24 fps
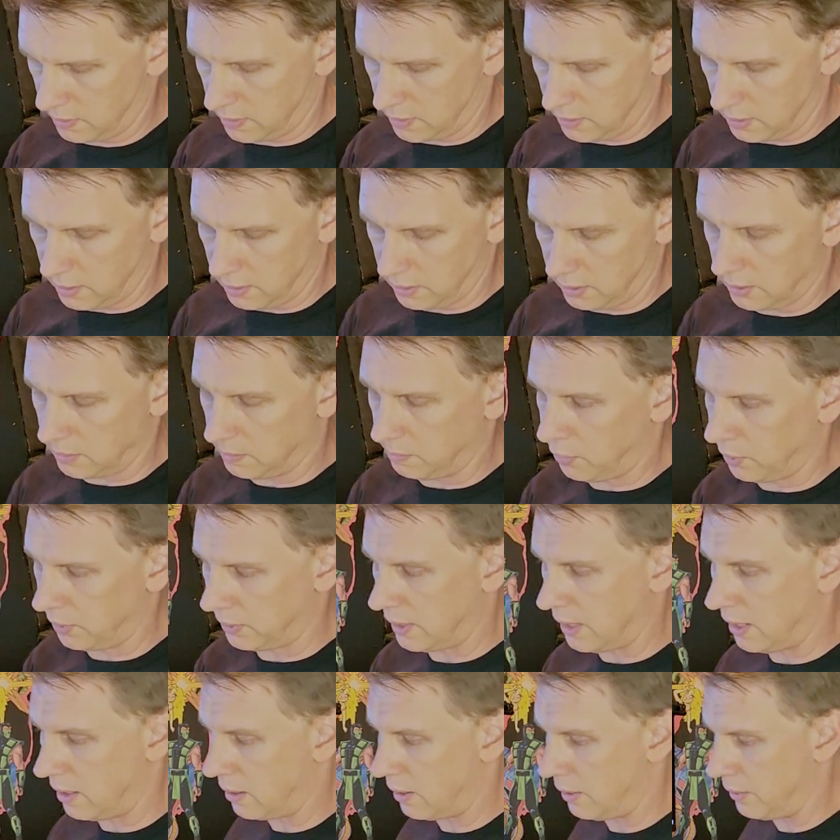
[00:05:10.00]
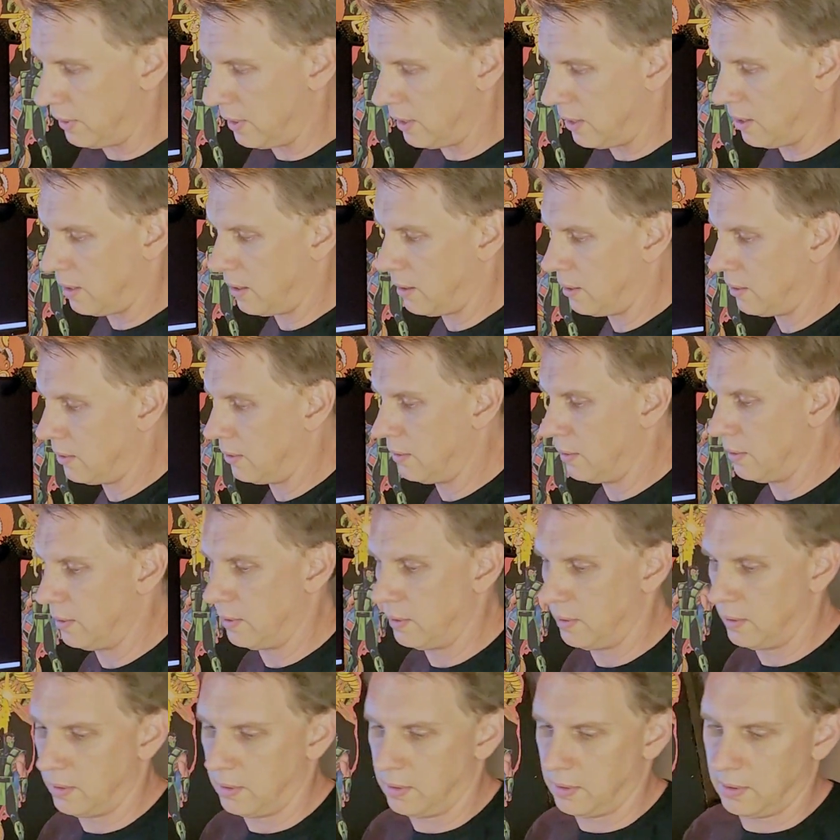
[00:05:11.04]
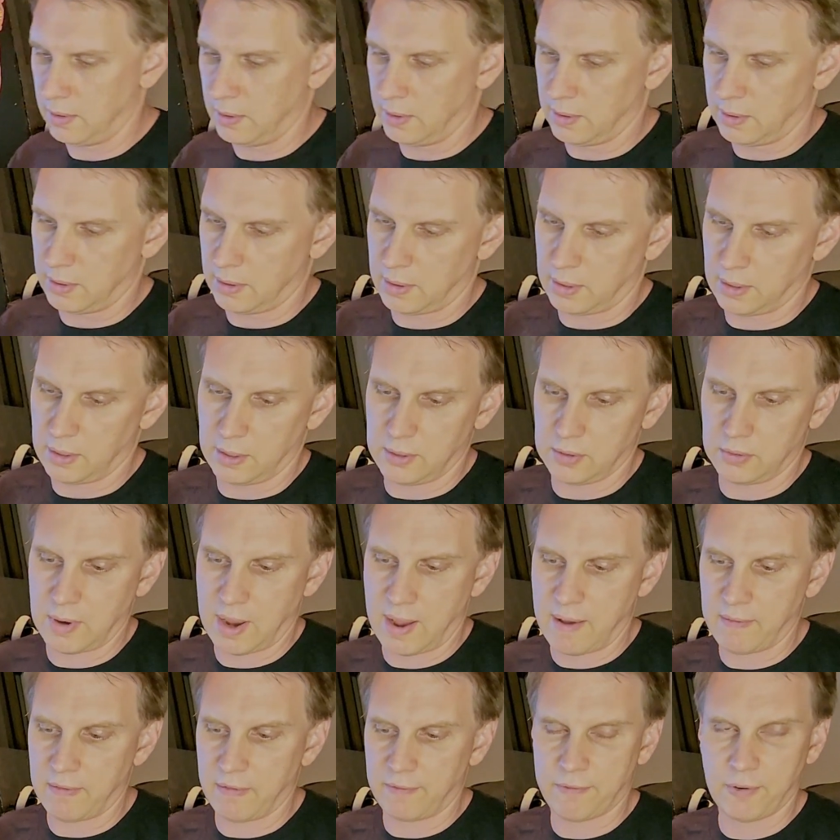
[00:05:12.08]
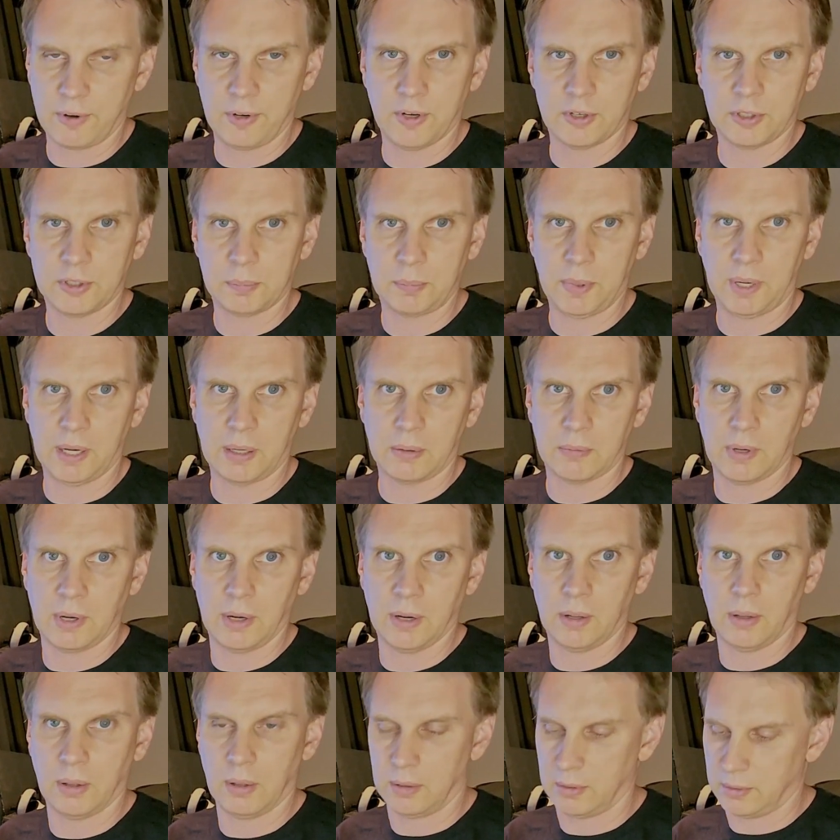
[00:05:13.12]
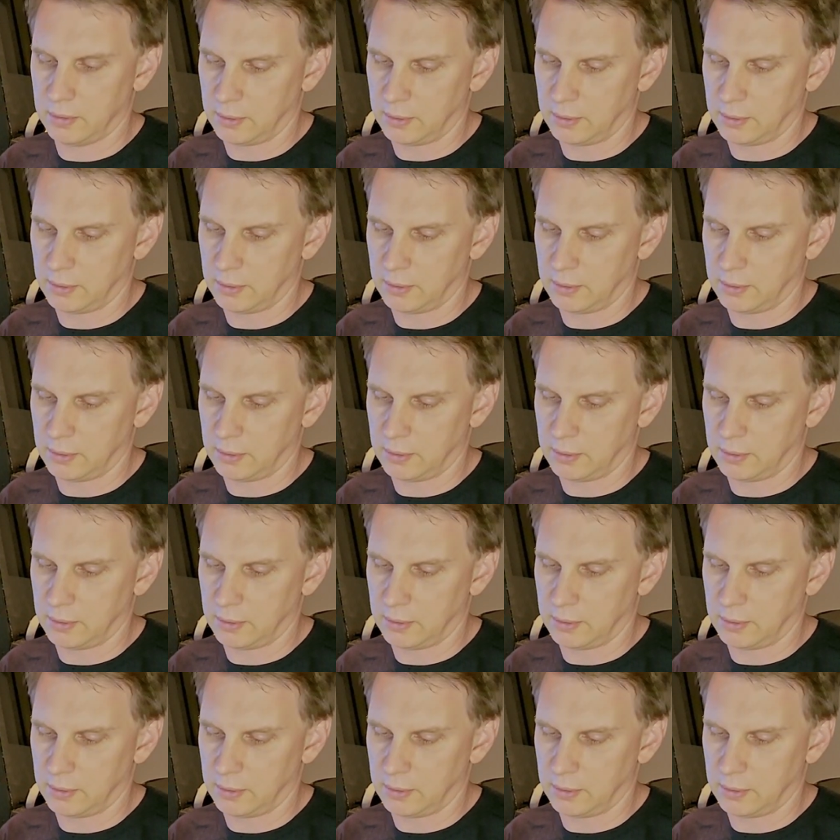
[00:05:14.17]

And you can put that on there. And then you have it for your spinning reel